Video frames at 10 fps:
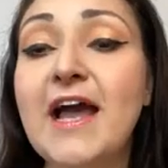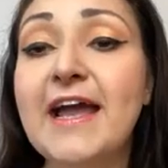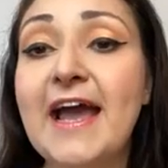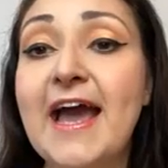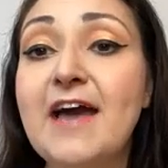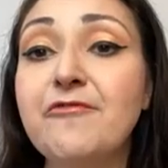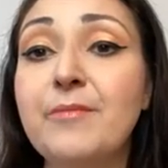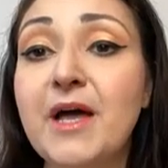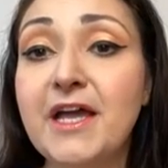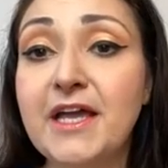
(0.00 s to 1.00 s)
I have
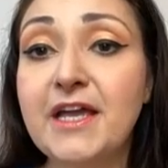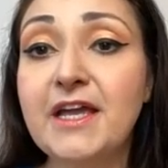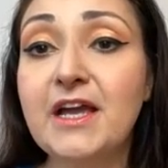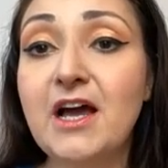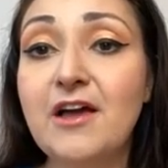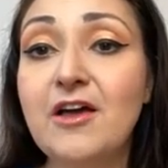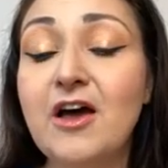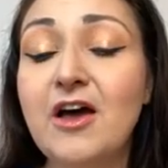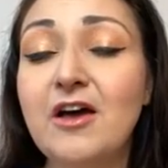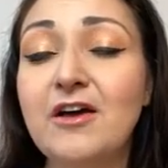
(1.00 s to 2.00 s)
my
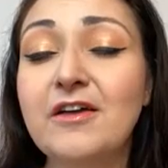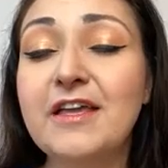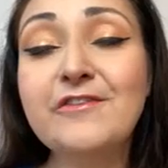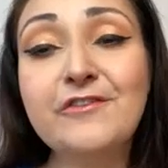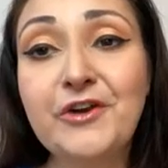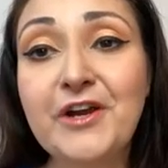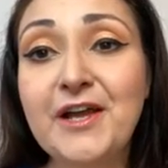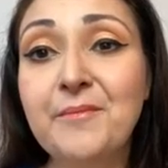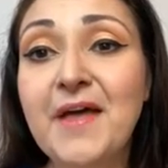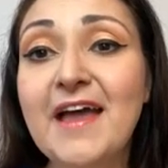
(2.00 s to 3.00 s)

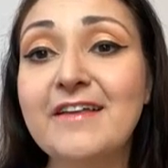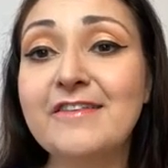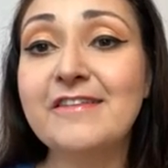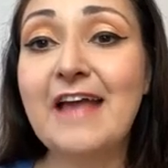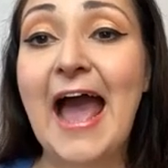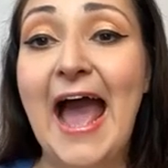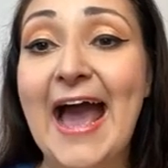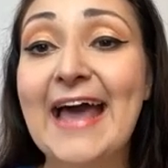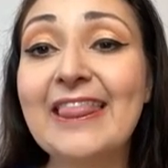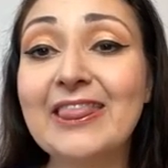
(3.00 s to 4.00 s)
Instagram. It's
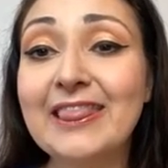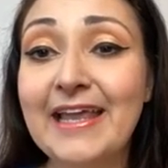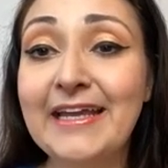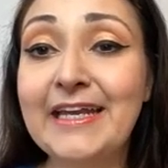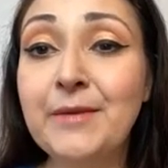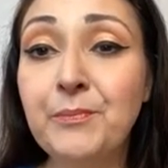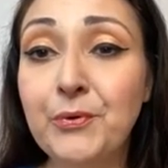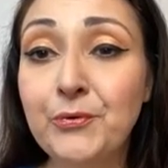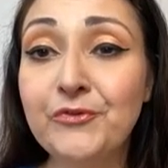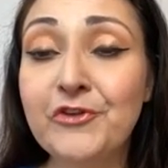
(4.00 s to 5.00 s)
at Lady
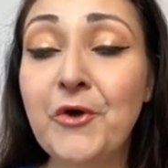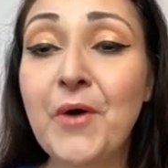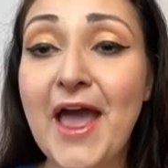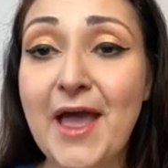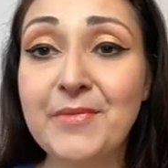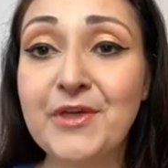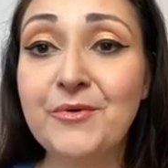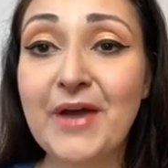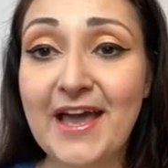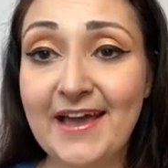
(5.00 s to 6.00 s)
Puzo,
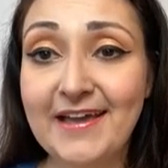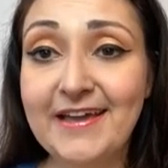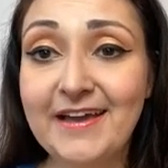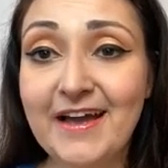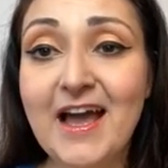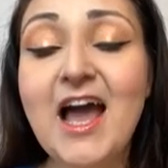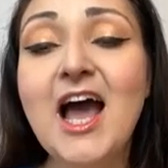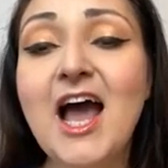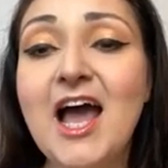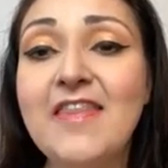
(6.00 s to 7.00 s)
MUA.
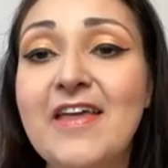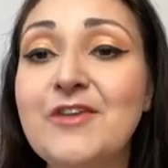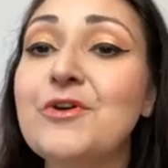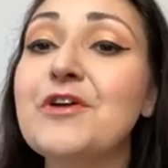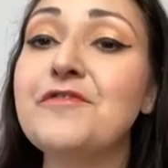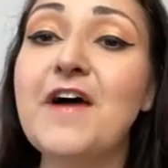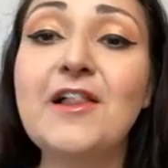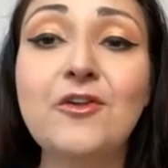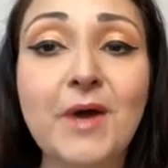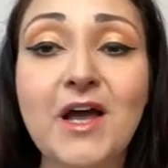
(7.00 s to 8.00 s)
And then you can
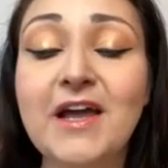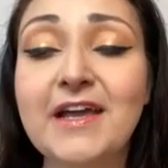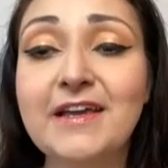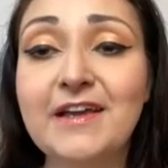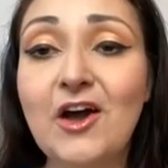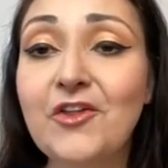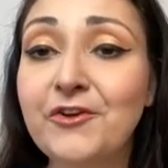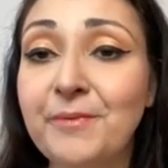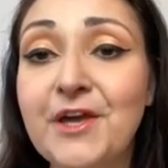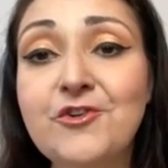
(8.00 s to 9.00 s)
follow my
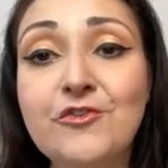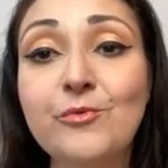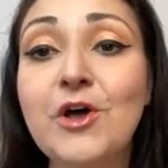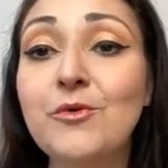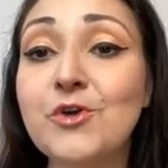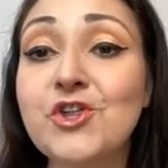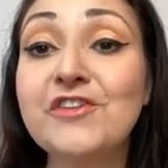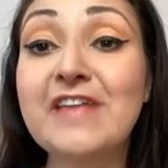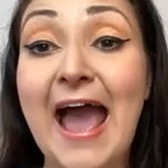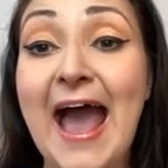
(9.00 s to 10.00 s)
other page as well, which
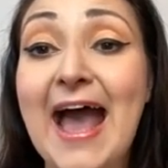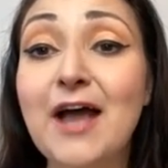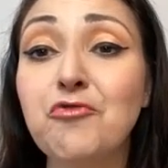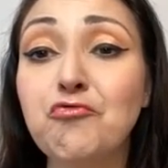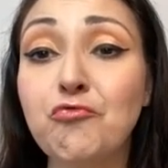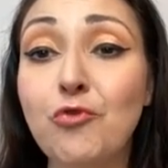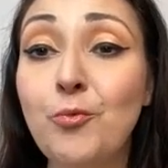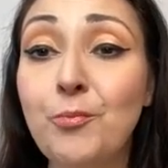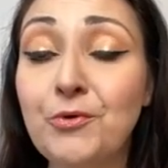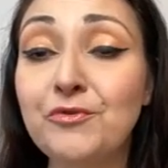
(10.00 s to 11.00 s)
is at
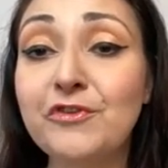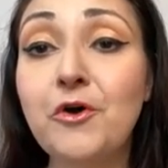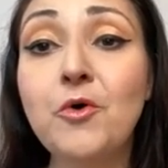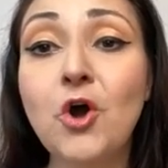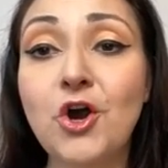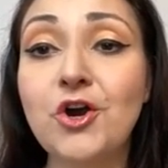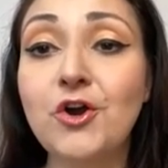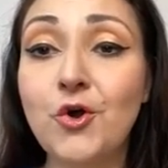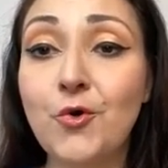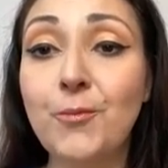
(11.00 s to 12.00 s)
Ropuzo,
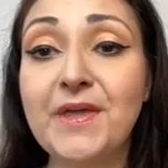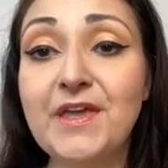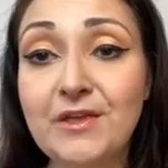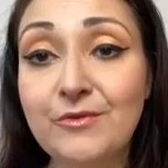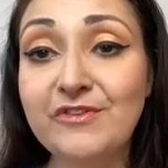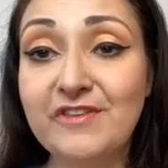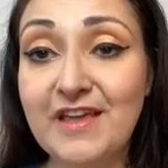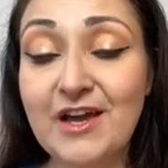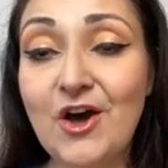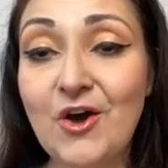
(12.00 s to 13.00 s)

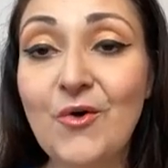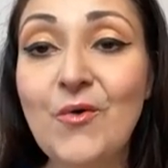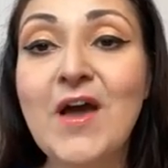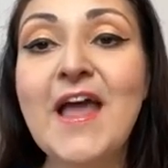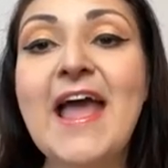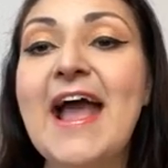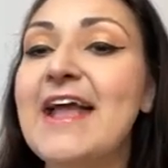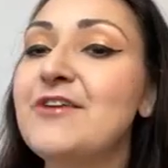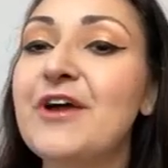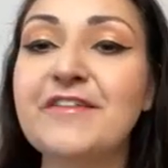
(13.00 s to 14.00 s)
ROPUZO.
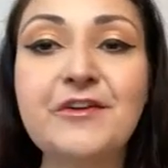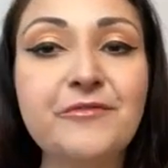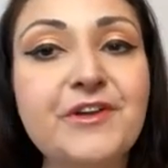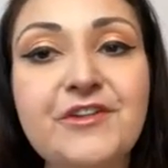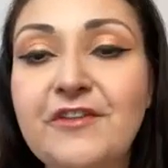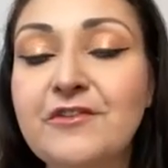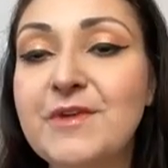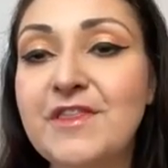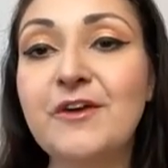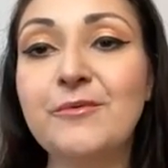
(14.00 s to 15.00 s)
And you guys can reach out to me
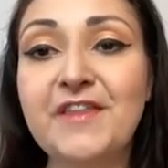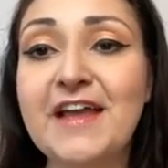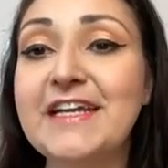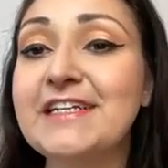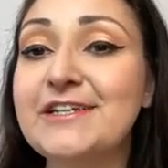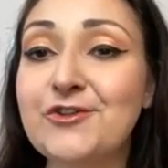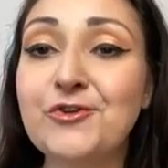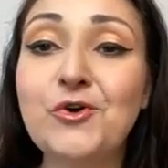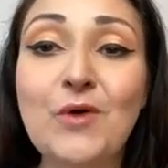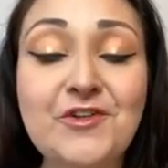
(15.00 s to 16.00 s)
there with any
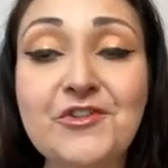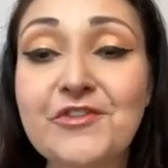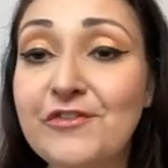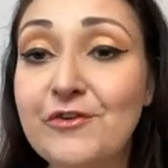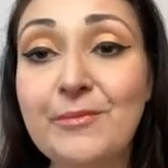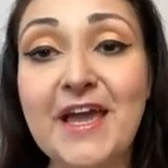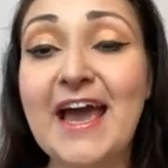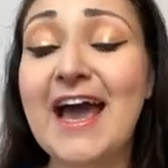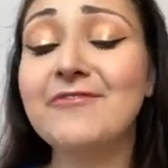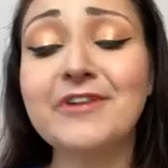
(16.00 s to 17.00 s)
additional questions you may
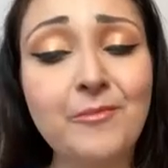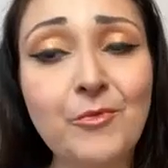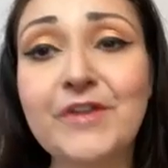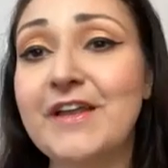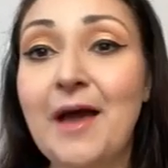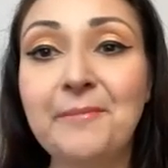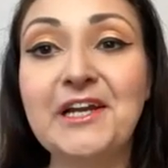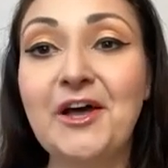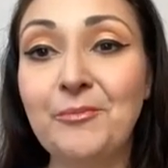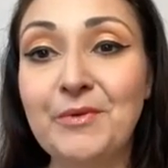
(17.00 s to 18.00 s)
have, and I'm more than happy
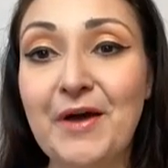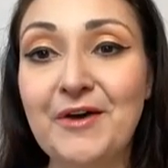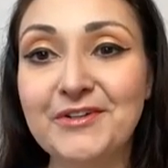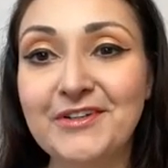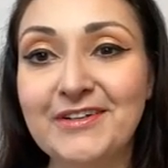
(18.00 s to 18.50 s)
to help you out.